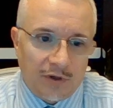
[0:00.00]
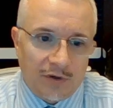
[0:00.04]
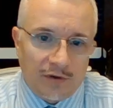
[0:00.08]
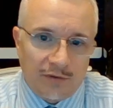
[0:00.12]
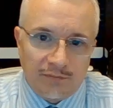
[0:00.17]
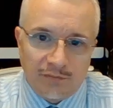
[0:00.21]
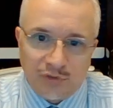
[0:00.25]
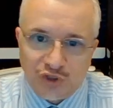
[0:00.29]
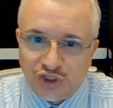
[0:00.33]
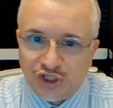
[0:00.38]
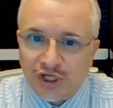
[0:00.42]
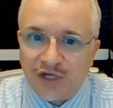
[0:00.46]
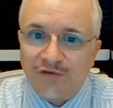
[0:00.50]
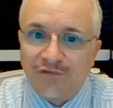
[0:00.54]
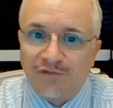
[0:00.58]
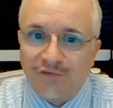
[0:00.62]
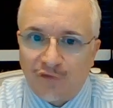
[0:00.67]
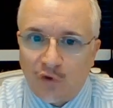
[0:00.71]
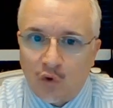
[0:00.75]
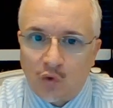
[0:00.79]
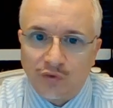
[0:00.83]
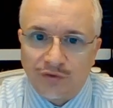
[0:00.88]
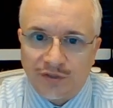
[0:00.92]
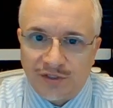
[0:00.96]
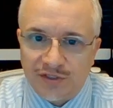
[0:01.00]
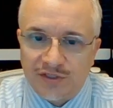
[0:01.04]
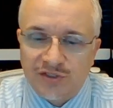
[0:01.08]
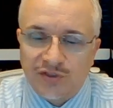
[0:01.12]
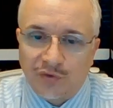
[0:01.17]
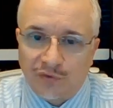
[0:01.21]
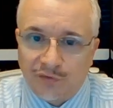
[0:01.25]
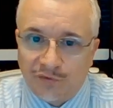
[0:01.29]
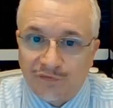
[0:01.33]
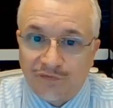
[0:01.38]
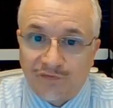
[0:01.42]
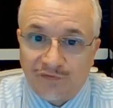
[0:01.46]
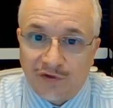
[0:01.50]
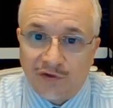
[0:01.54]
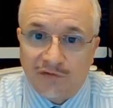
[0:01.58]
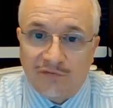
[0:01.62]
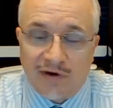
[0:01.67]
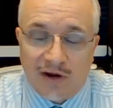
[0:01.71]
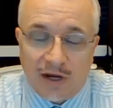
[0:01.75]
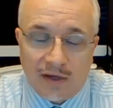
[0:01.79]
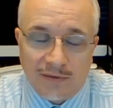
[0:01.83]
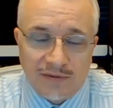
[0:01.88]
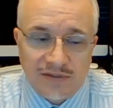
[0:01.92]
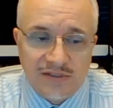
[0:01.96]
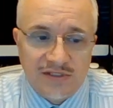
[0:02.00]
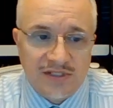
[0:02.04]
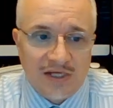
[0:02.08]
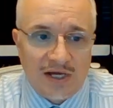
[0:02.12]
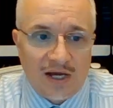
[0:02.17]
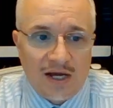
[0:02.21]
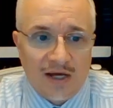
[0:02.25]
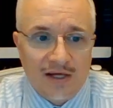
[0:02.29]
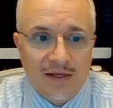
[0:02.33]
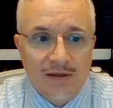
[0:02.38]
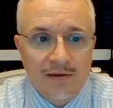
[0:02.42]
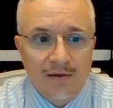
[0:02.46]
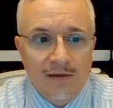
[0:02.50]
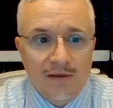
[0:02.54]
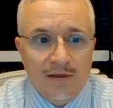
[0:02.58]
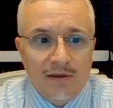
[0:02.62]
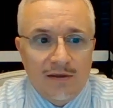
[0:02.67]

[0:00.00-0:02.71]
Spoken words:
machine folded so it'll fit around the sock.